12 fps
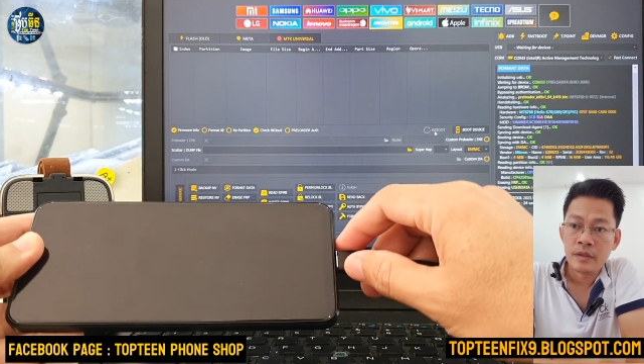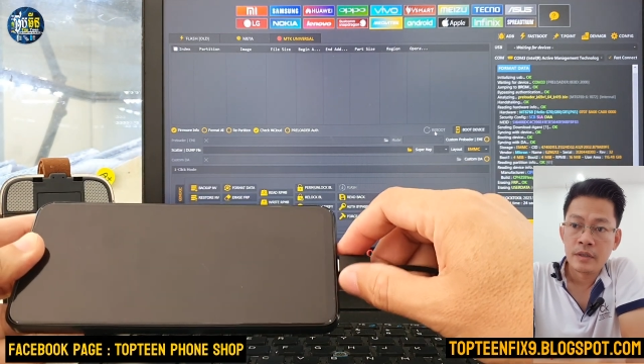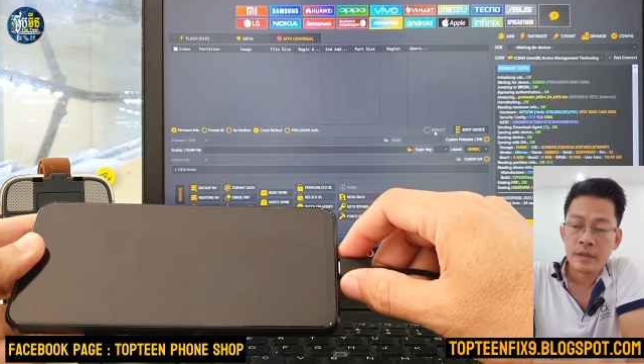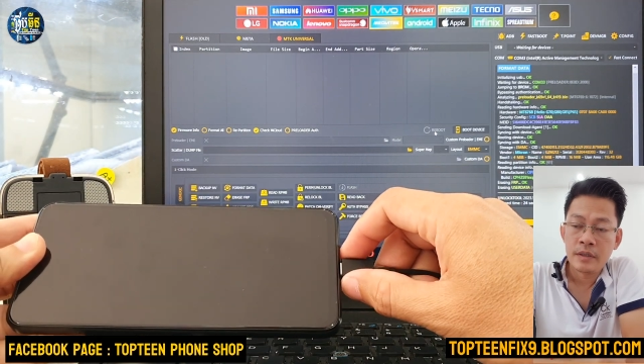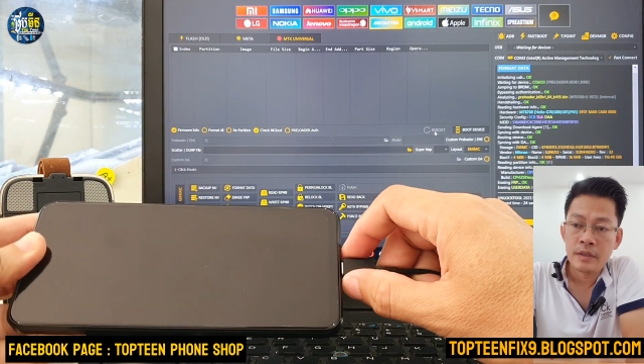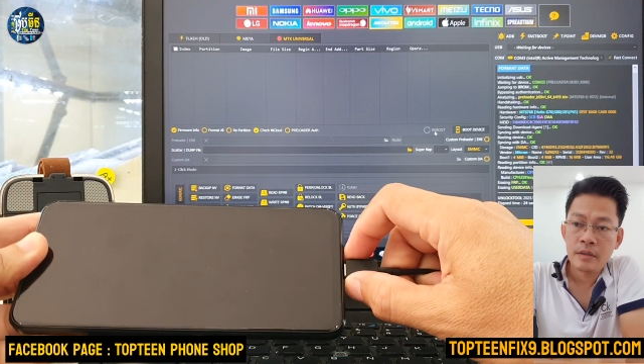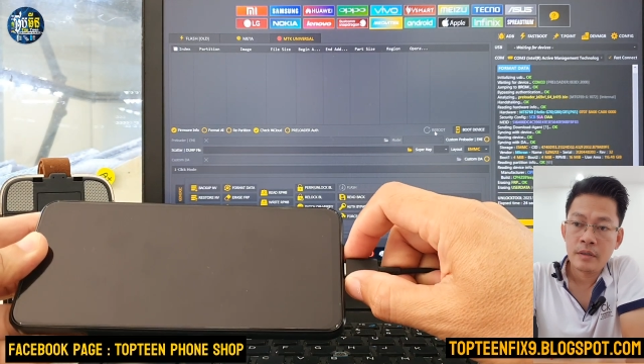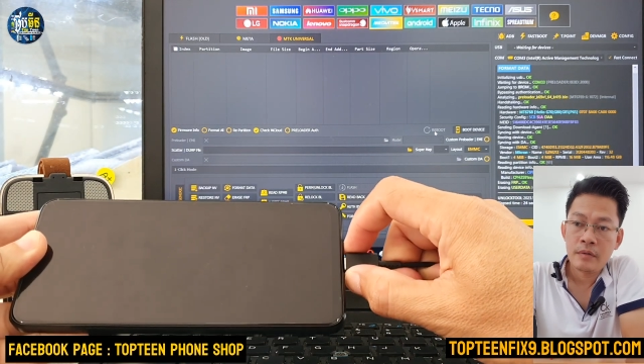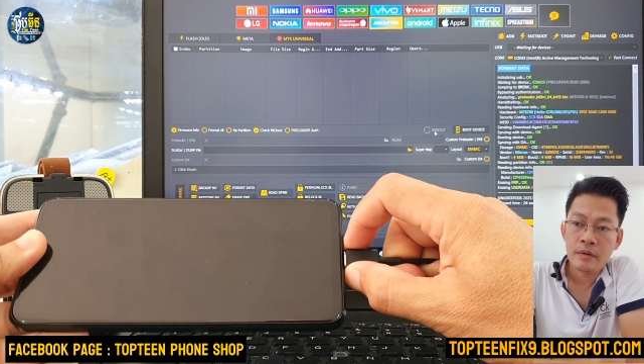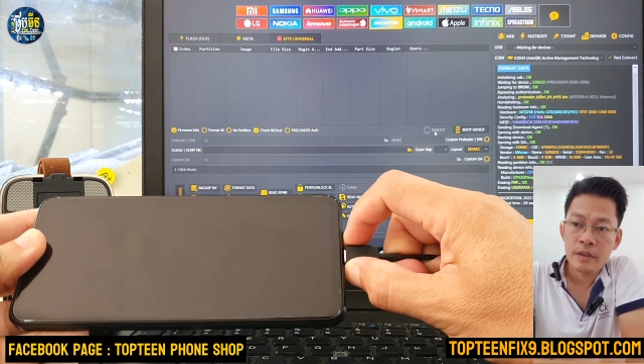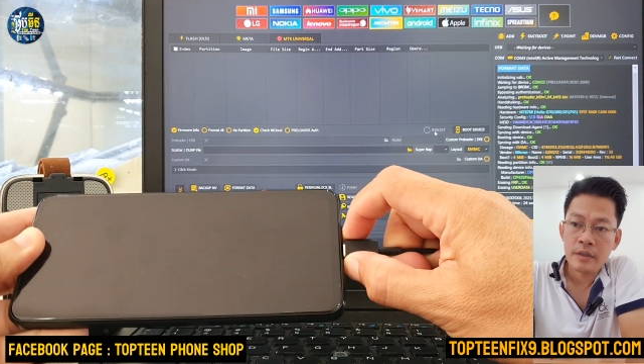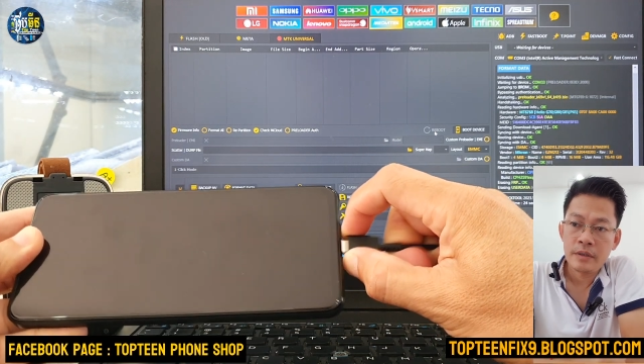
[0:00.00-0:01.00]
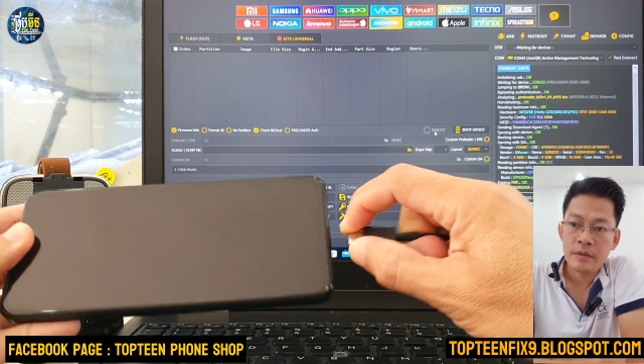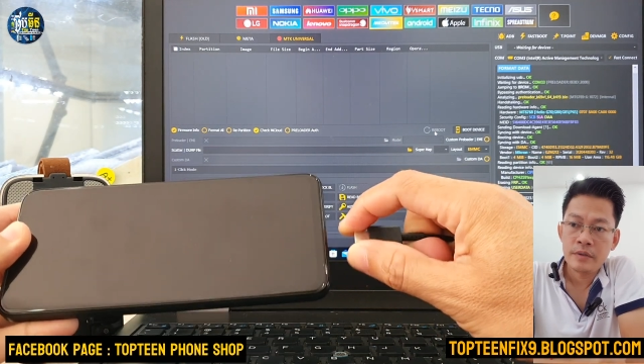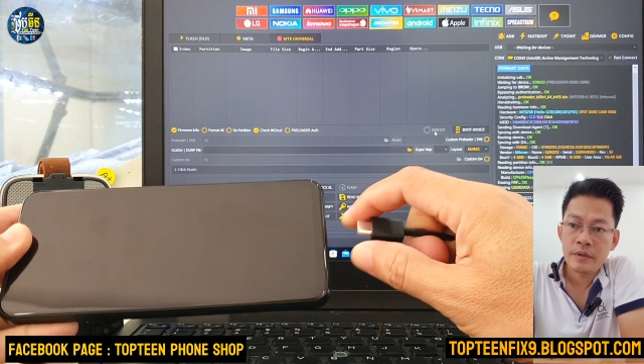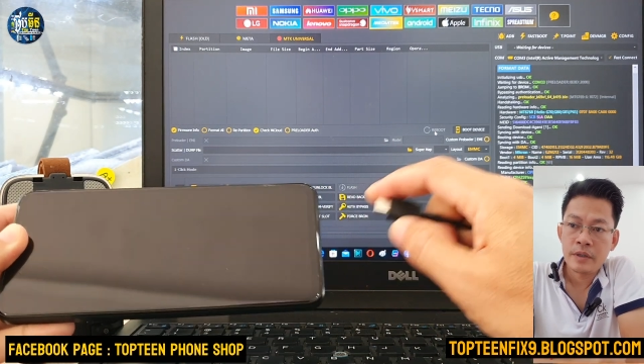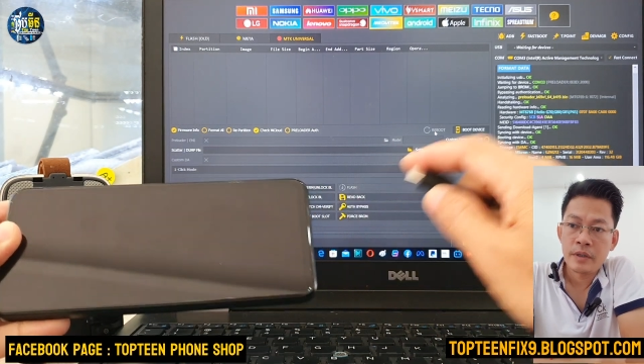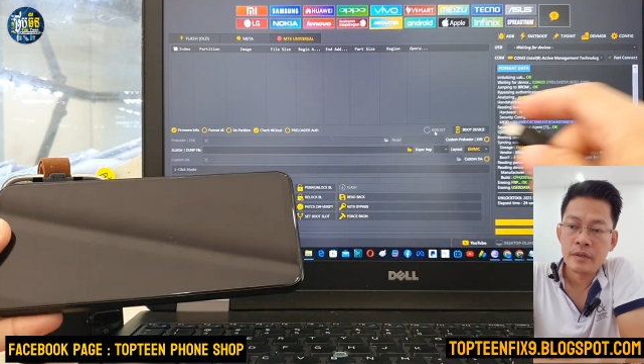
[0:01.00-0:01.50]
Okay, all right,
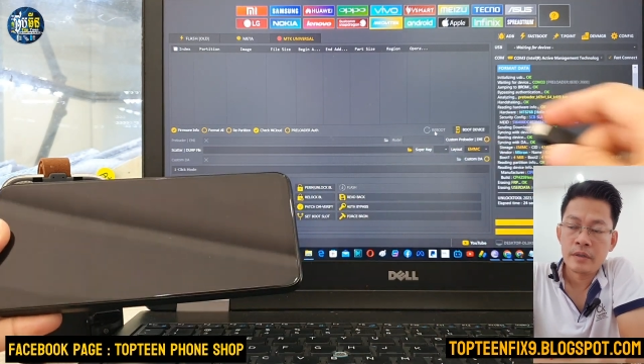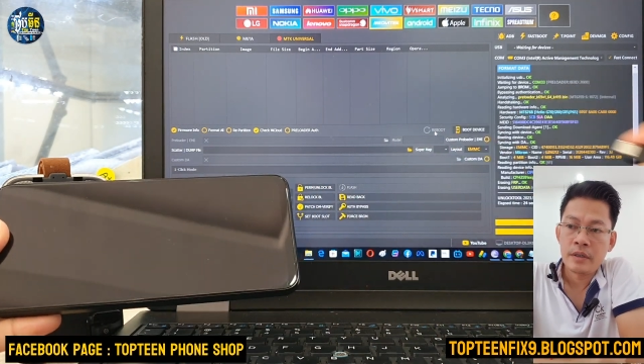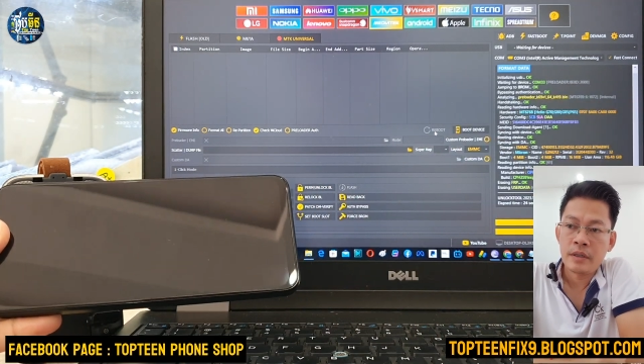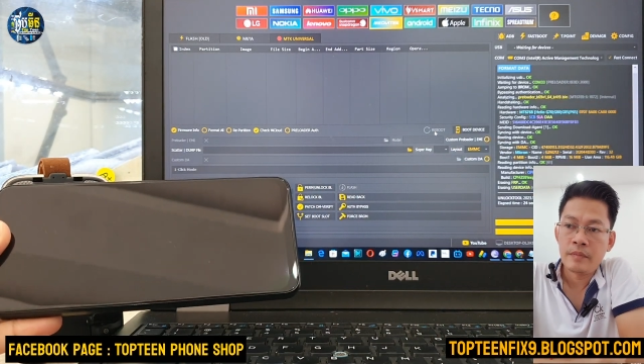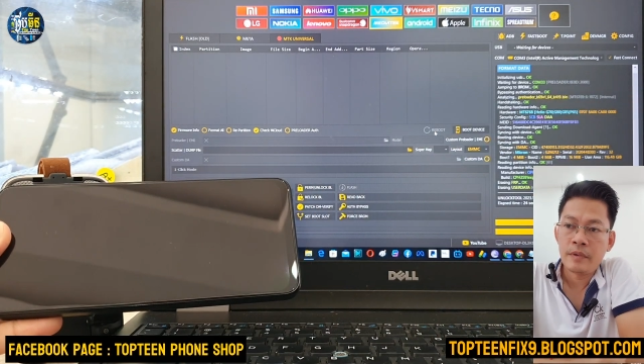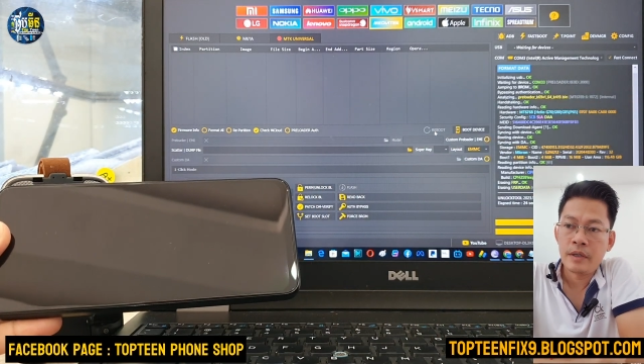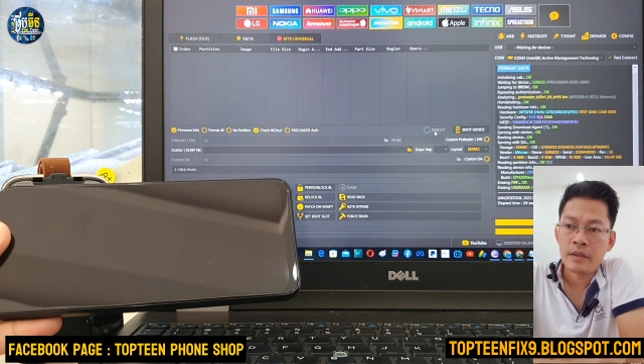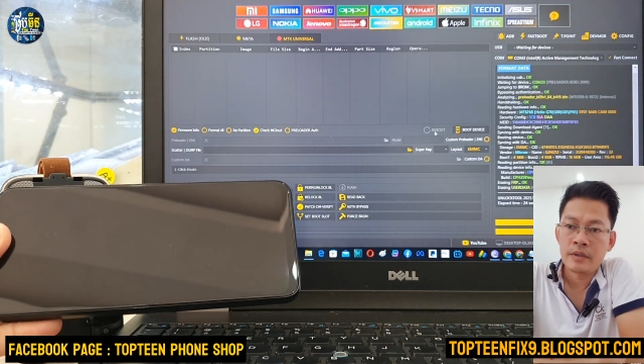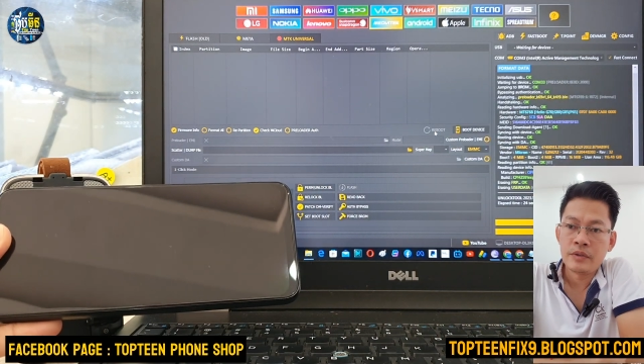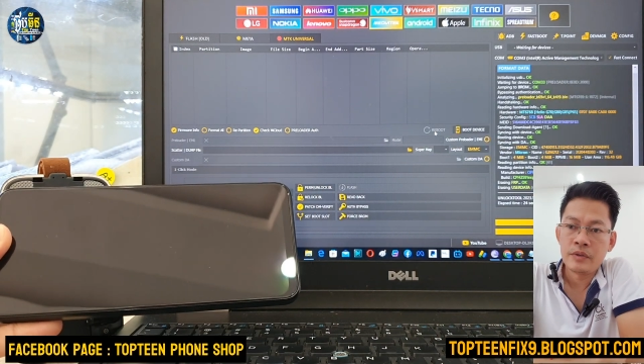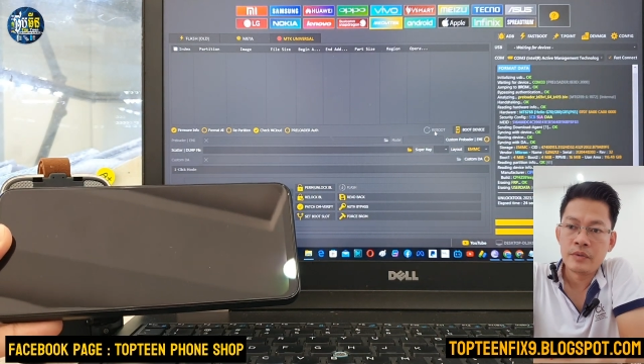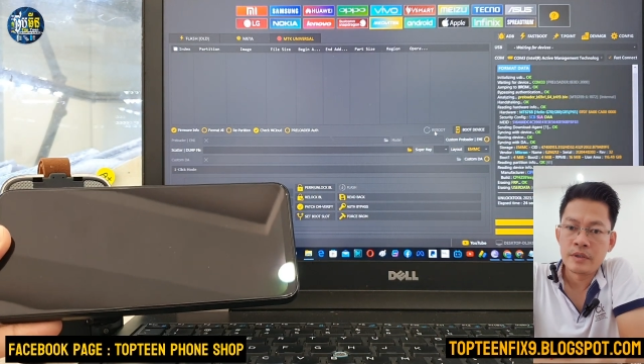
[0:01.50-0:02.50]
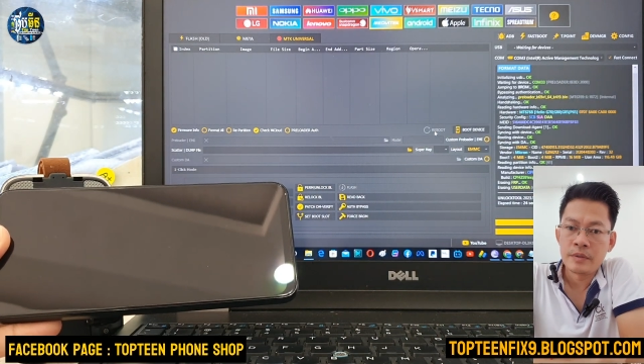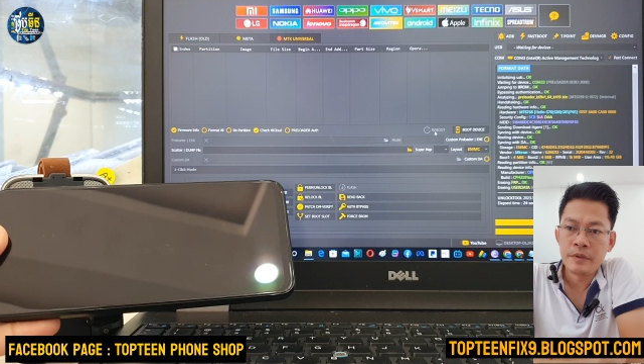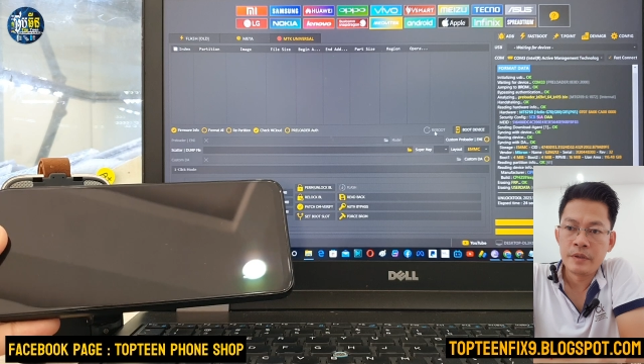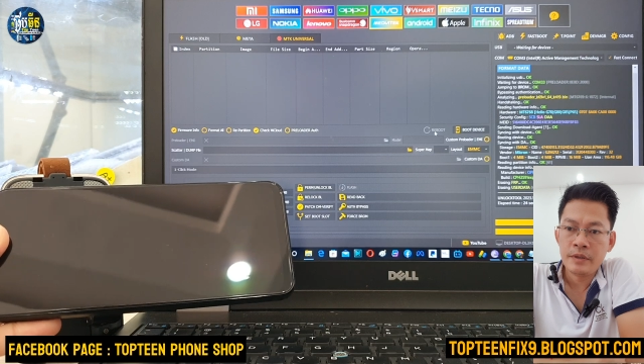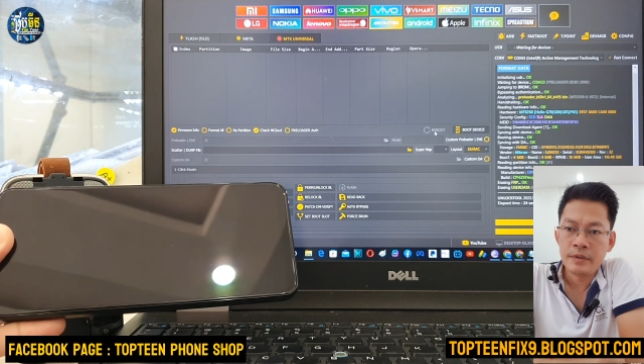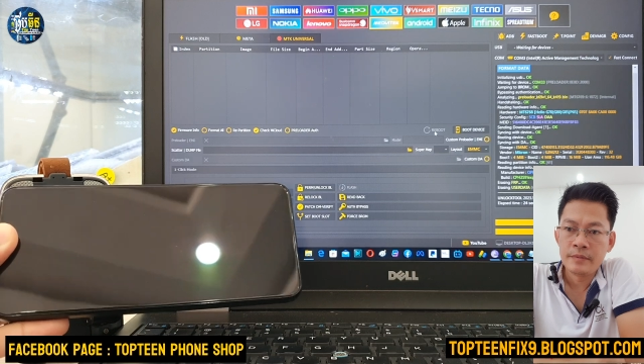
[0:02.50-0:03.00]
you can unplug the
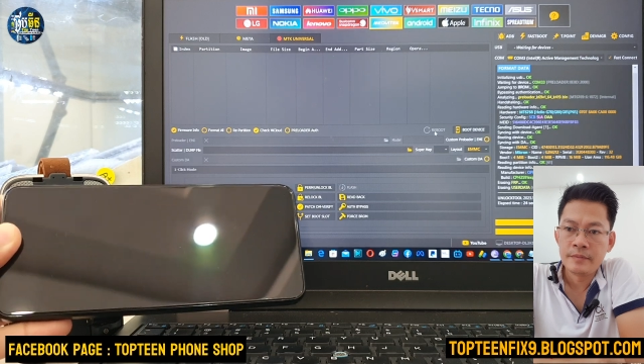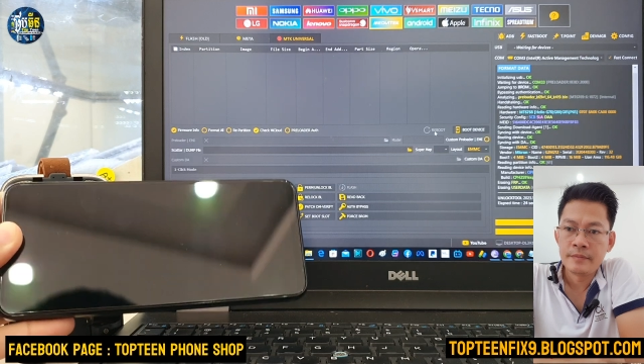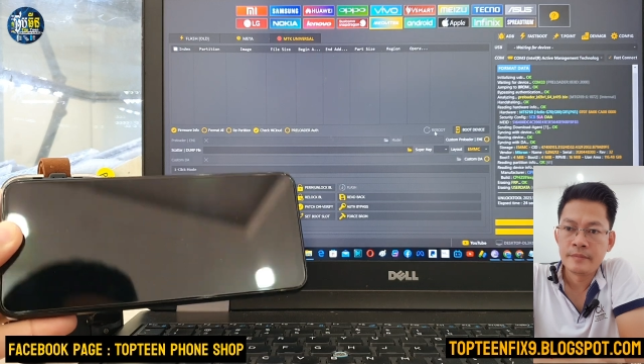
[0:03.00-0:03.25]
USB.